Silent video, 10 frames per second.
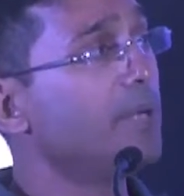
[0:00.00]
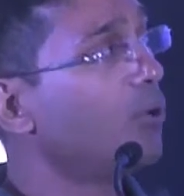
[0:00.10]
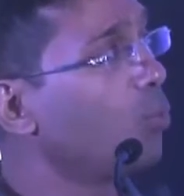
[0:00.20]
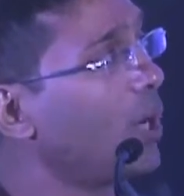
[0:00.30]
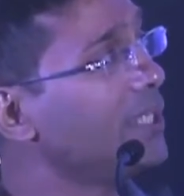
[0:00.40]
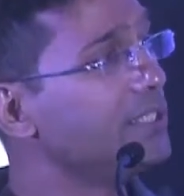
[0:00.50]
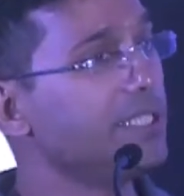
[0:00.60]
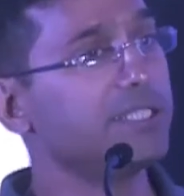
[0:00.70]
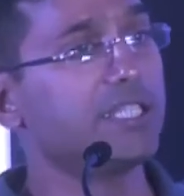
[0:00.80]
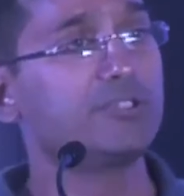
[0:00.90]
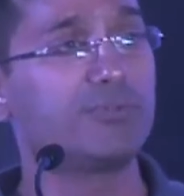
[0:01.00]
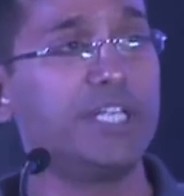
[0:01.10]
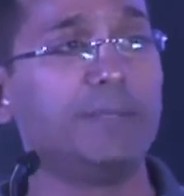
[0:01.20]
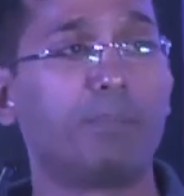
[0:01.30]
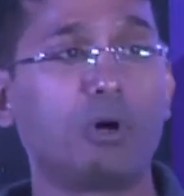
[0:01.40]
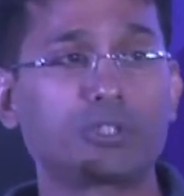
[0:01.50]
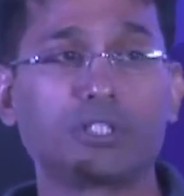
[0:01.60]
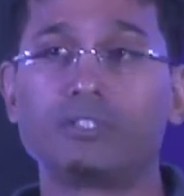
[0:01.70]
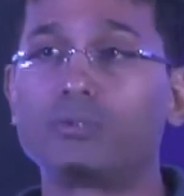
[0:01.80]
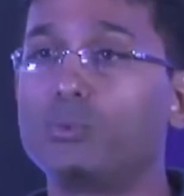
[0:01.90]
One thing that is very
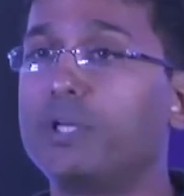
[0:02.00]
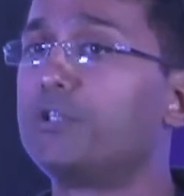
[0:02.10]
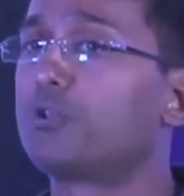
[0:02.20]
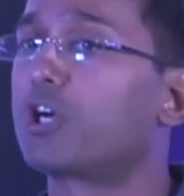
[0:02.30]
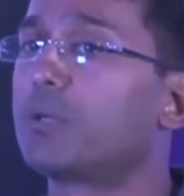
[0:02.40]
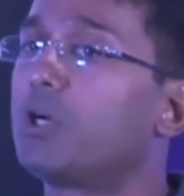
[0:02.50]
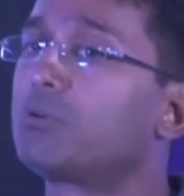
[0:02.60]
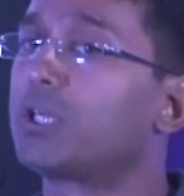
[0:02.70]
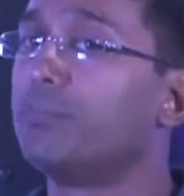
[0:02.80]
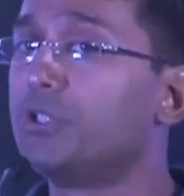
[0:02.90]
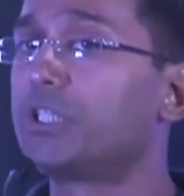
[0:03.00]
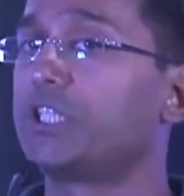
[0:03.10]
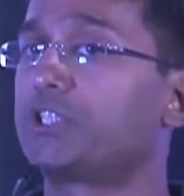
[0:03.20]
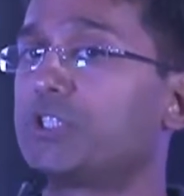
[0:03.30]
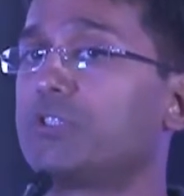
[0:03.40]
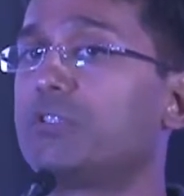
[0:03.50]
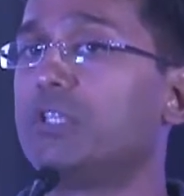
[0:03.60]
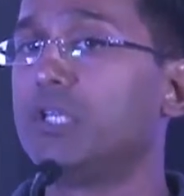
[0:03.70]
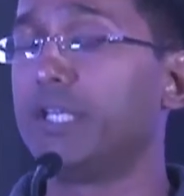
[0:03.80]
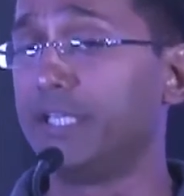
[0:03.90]
important when you talk about communication
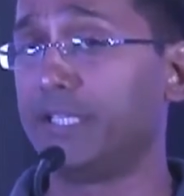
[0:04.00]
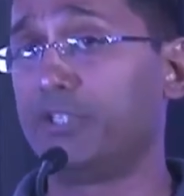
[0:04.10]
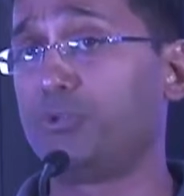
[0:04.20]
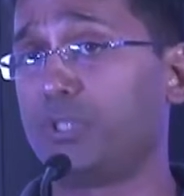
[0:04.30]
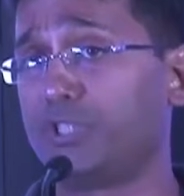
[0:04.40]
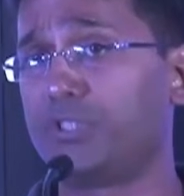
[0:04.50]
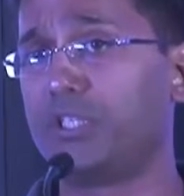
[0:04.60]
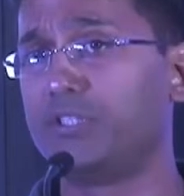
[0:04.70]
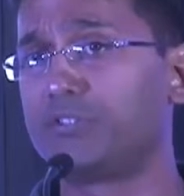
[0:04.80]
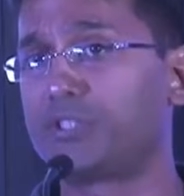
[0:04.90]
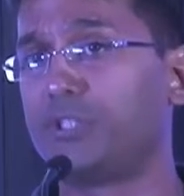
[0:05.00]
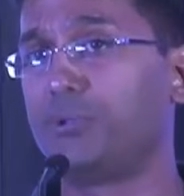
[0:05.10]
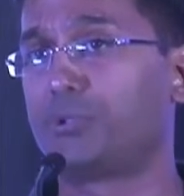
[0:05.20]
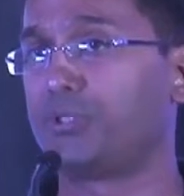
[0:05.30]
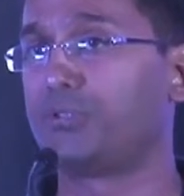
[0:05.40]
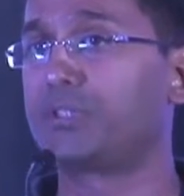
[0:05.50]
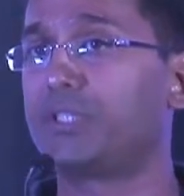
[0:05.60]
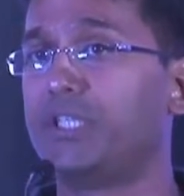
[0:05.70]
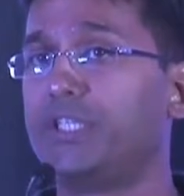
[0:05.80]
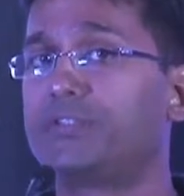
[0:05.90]
in educational institutions
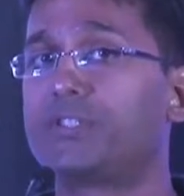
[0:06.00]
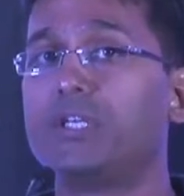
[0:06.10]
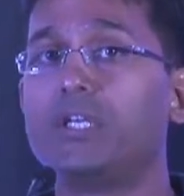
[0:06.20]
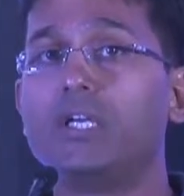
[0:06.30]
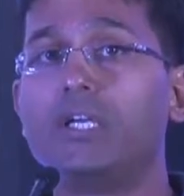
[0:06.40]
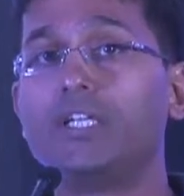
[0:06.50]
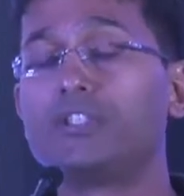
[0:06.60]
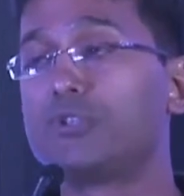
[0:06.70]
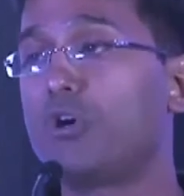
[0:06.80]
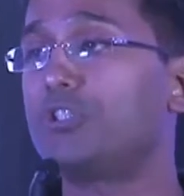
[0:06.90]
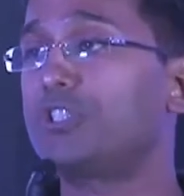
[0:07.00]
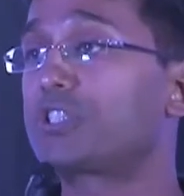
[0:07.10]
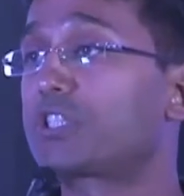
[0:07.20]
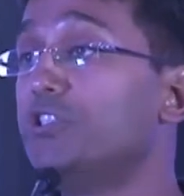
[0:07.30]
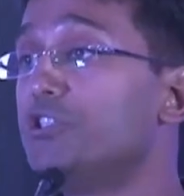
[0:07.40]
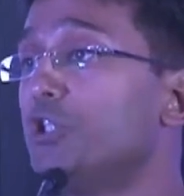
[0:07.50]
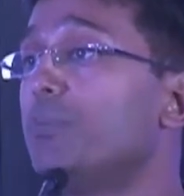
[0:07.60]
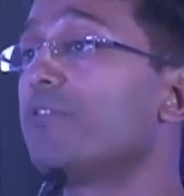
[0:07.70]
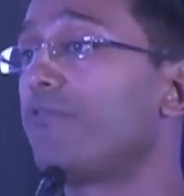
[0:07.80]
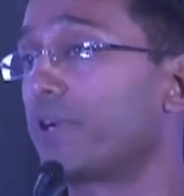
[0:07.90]
is it is not just
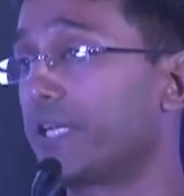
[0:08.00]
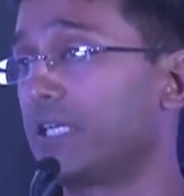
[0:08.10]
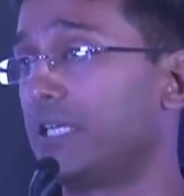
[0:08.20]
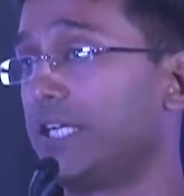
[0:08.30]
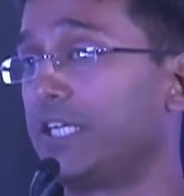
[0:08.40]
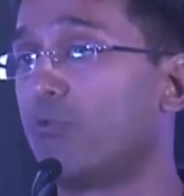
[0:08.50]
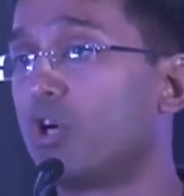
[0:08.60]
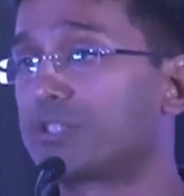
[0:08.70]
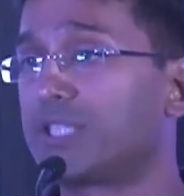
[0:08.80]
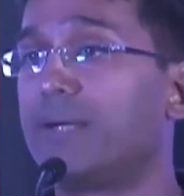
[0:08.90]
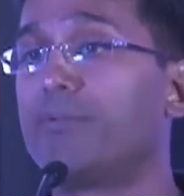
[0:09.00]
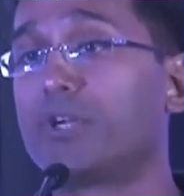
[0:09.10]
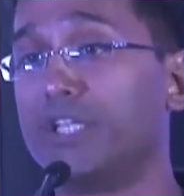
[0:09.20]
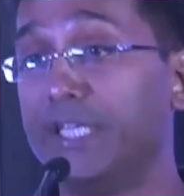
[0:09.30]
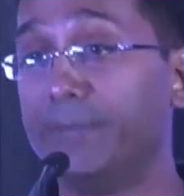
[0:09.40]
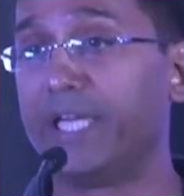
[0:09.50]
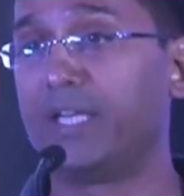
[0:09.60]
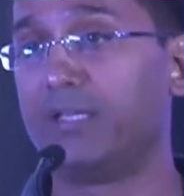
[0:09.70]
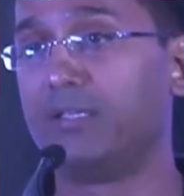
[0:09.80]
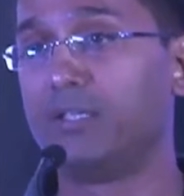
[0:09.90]
consume and forget like a WhatsApp or an email,
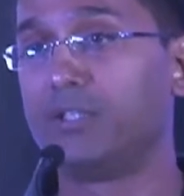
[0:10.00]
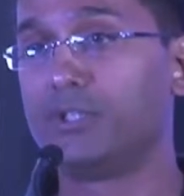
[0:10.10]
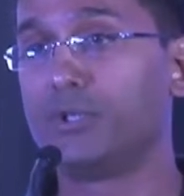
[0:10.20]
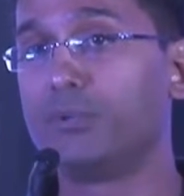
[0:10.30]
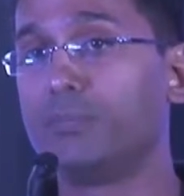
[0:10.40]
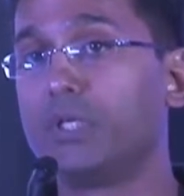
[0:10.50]
you know.